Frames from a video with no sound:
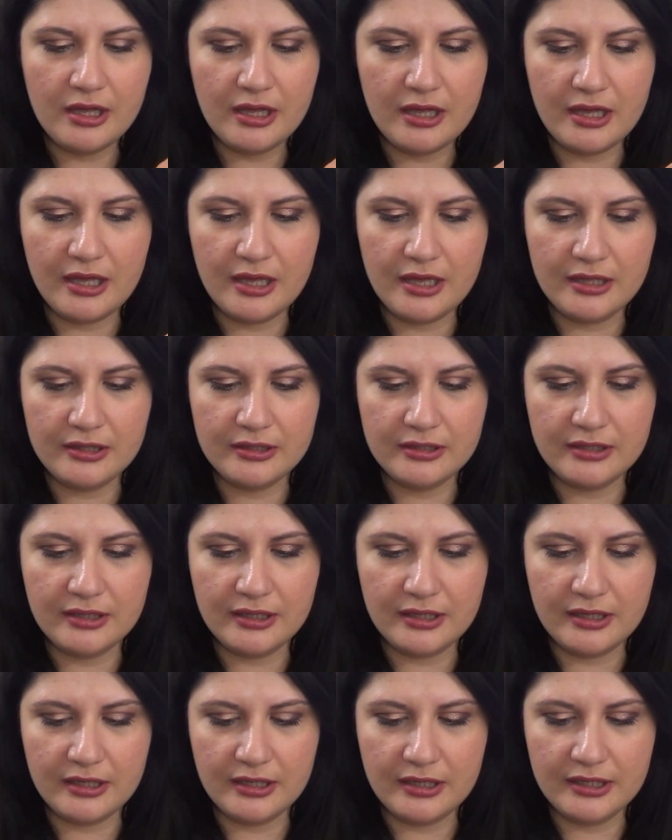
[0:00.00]
and
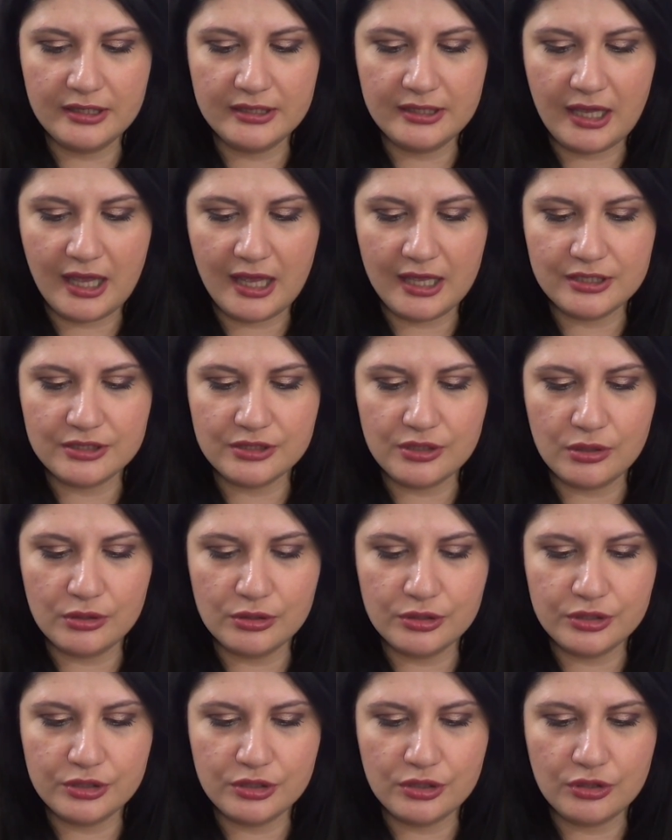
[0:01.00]
it has
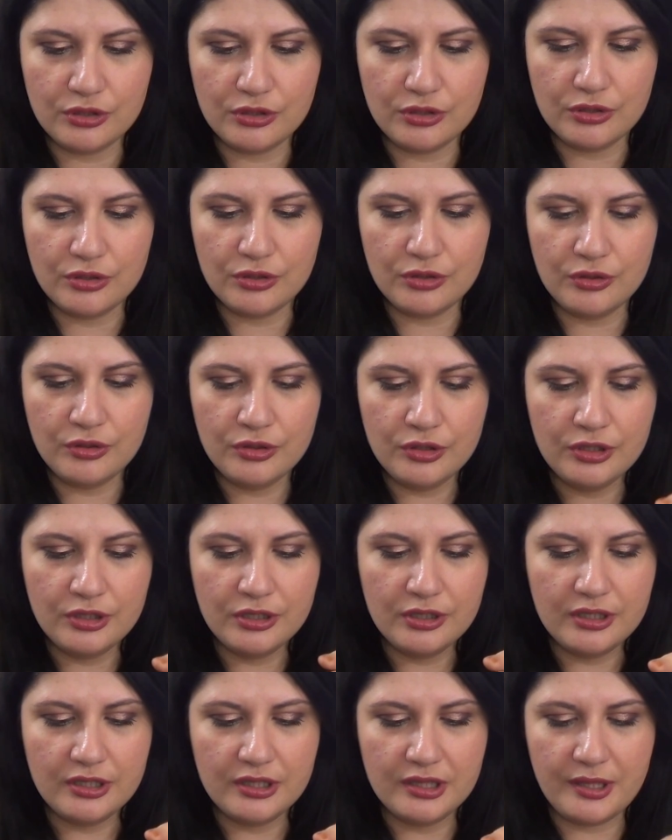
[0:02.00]
also
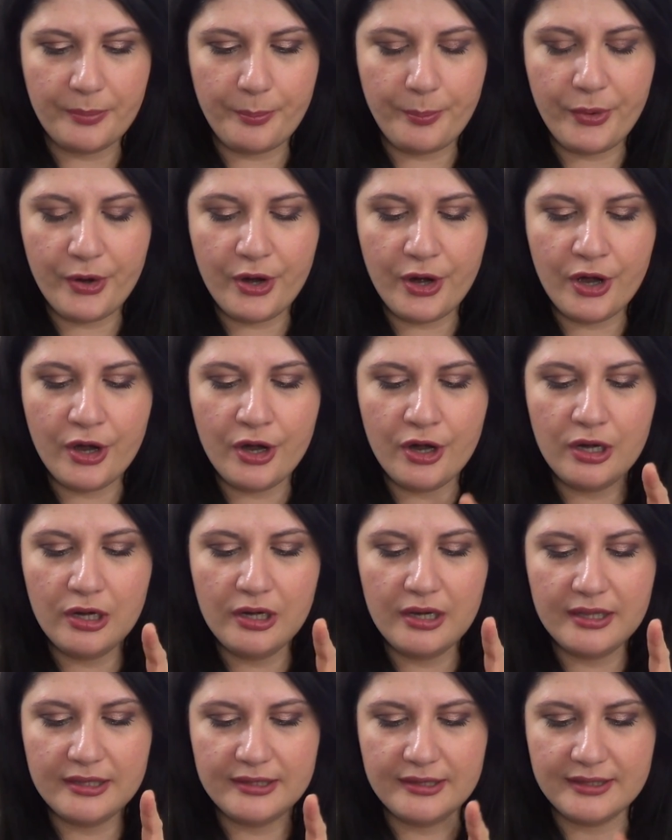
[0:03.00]
the
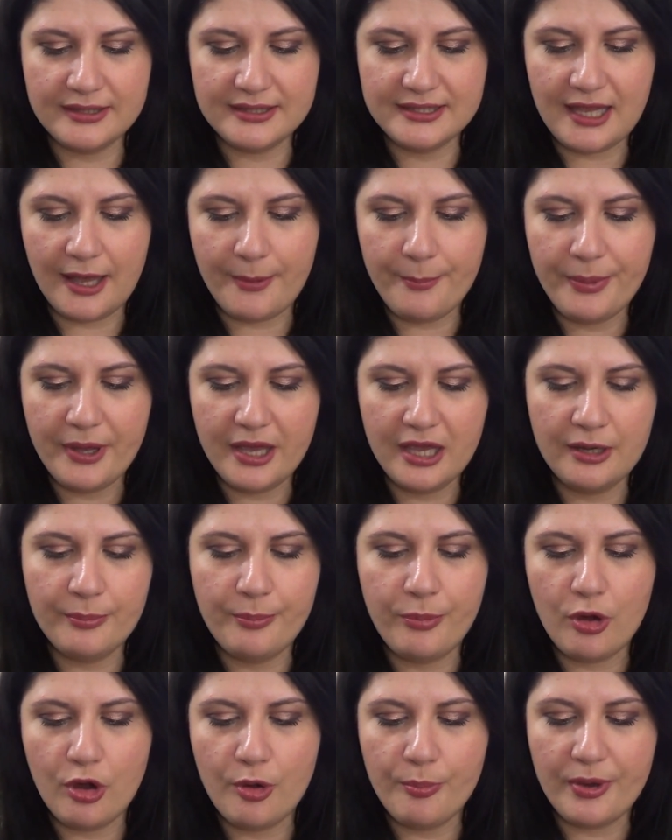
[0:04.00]
Pearl, the
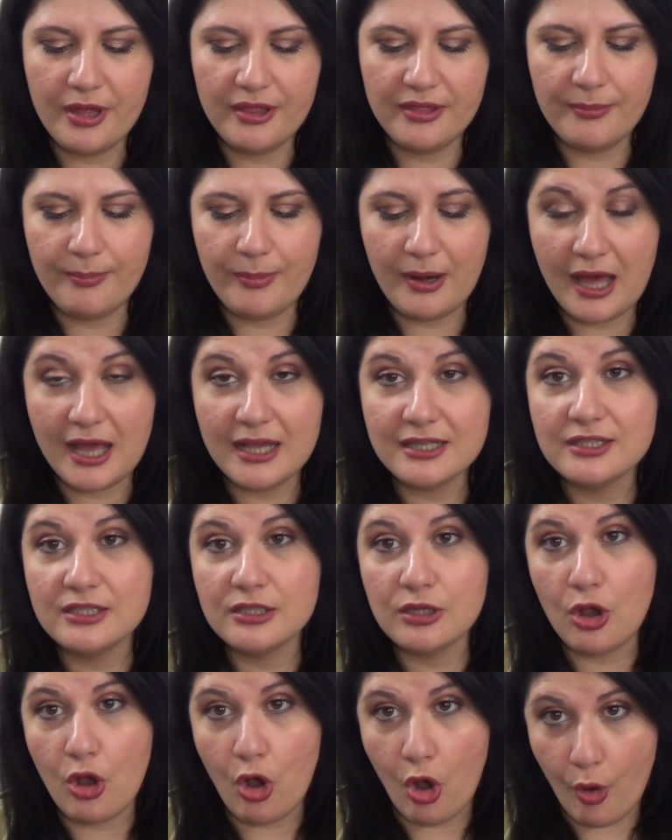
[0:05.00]
Champagne Pop, and the
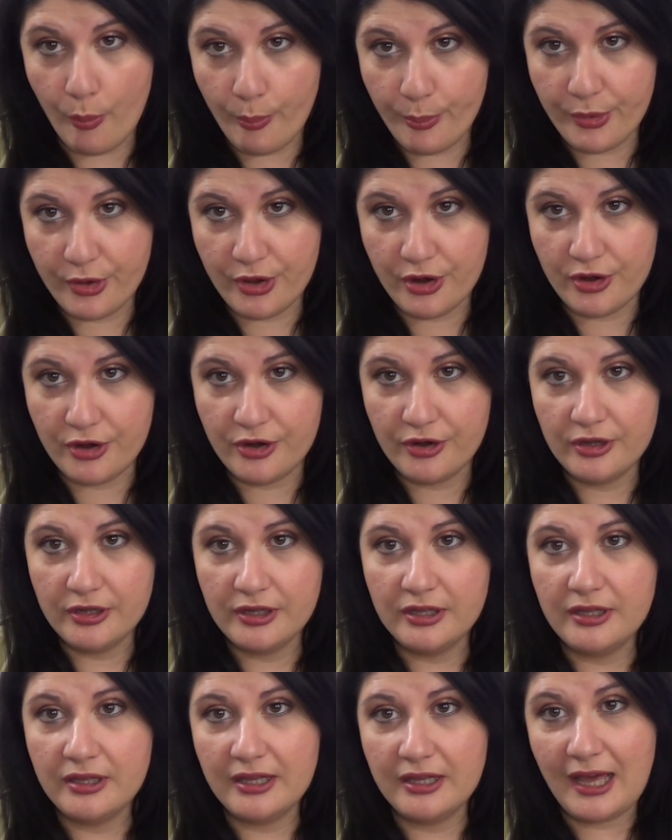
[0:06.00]
Blast Copper
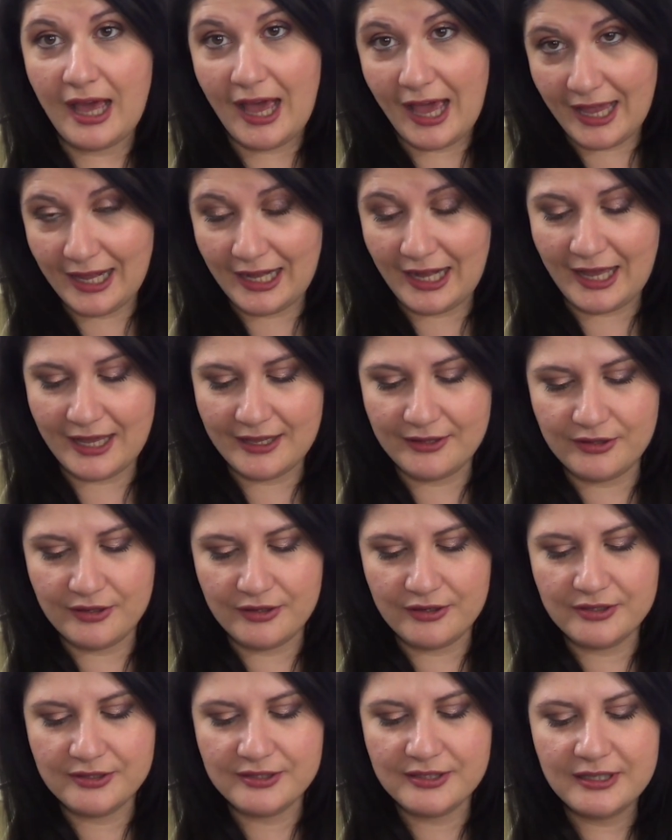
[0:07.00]

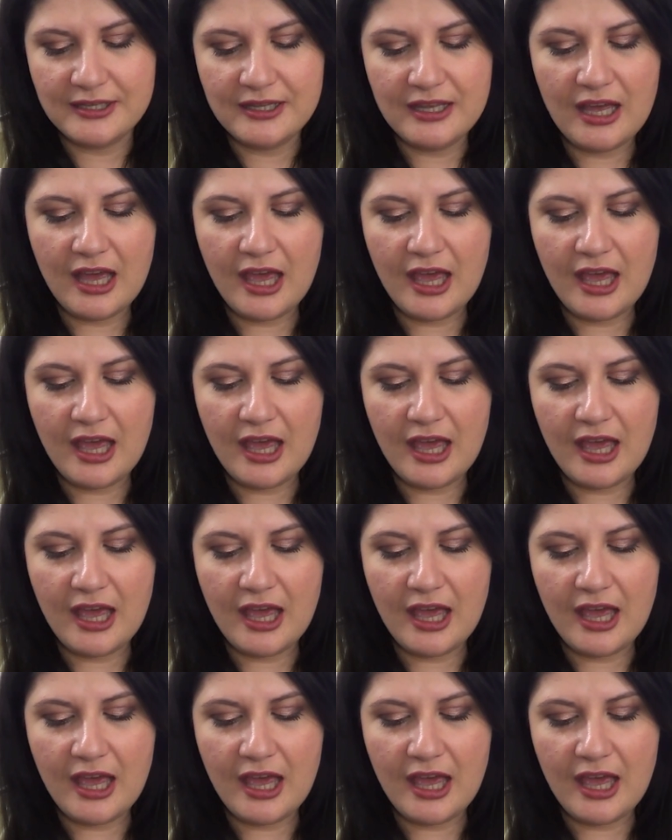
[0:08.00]
highlighters.